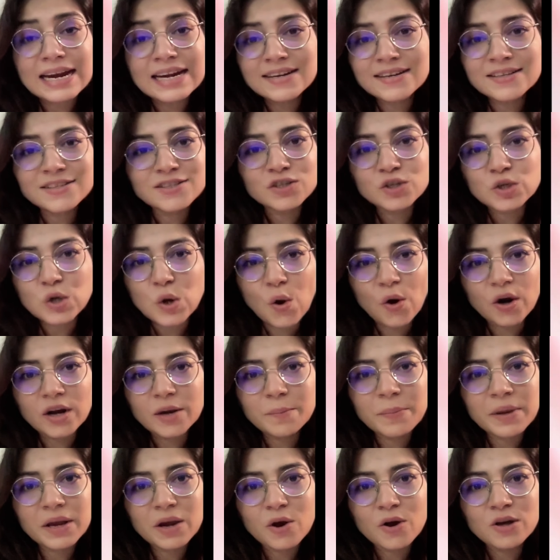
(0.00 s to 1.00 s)
It is
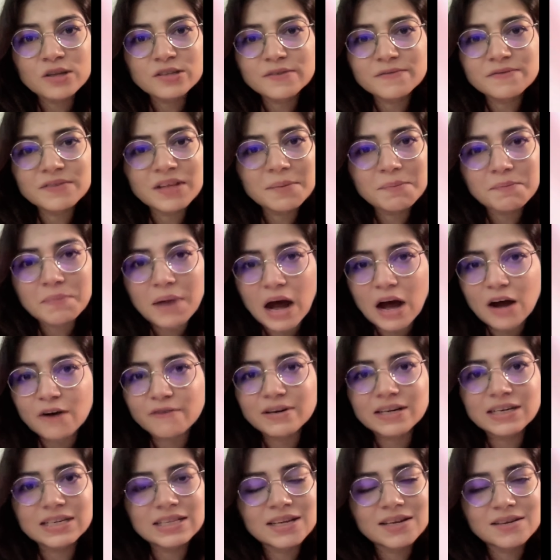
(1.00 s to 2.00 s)
not because of the
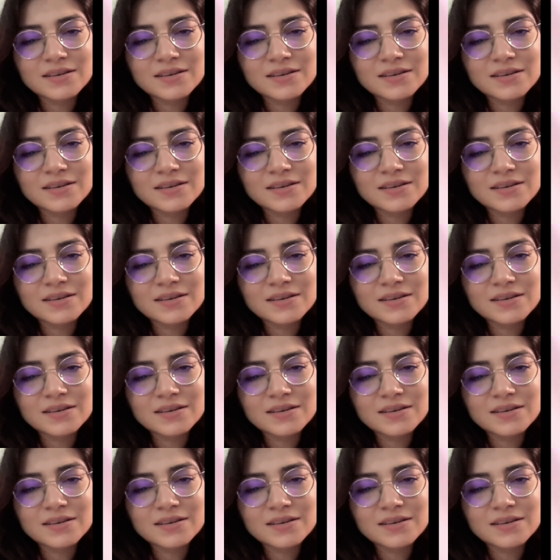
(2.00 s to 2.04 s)
power,